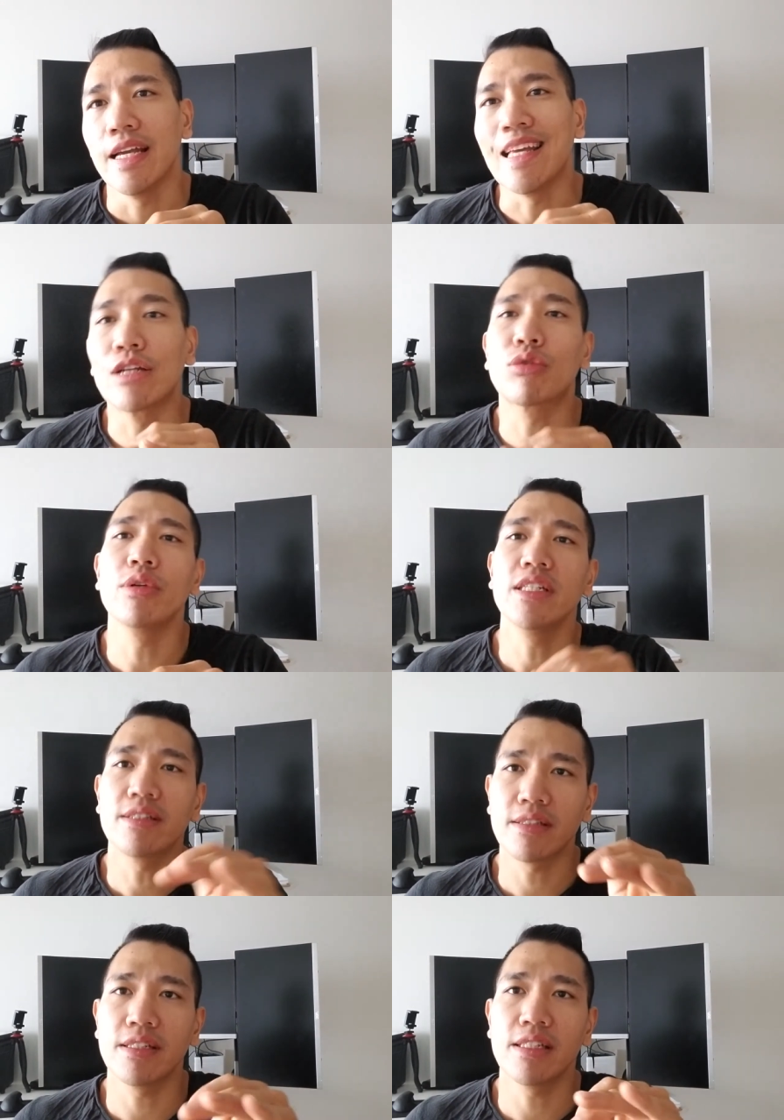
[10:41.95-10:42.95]

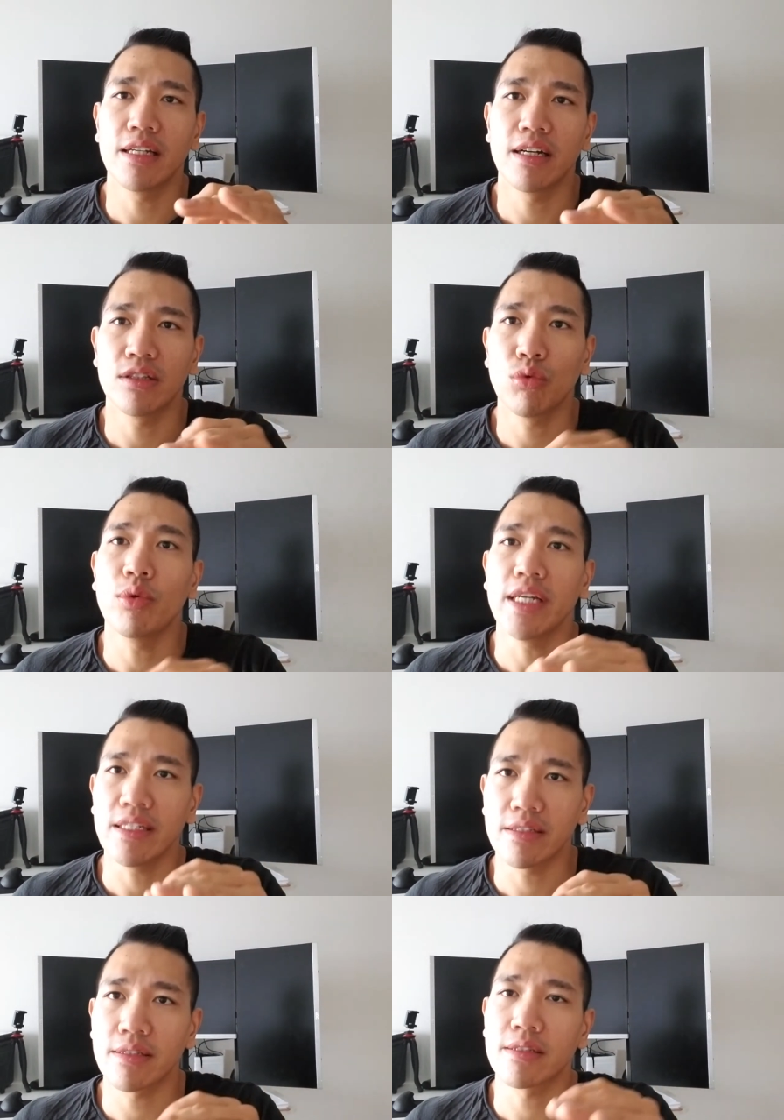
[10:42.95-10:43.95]
increase the uh, the
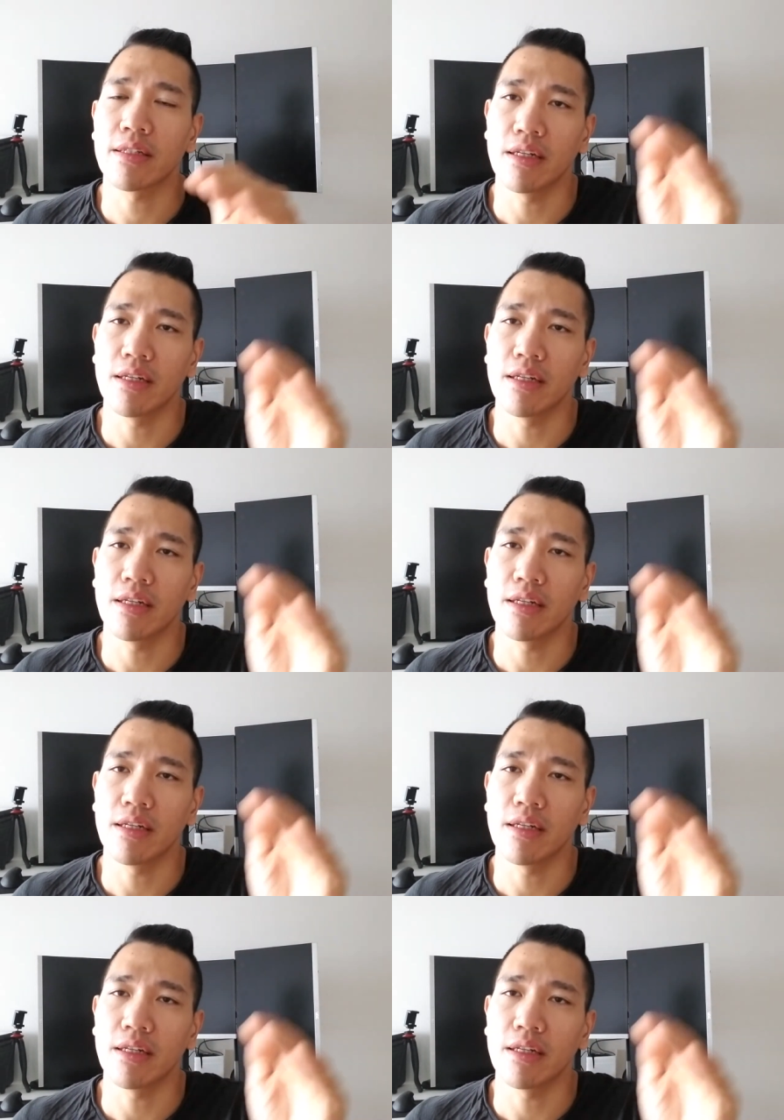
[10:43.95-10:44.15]
weights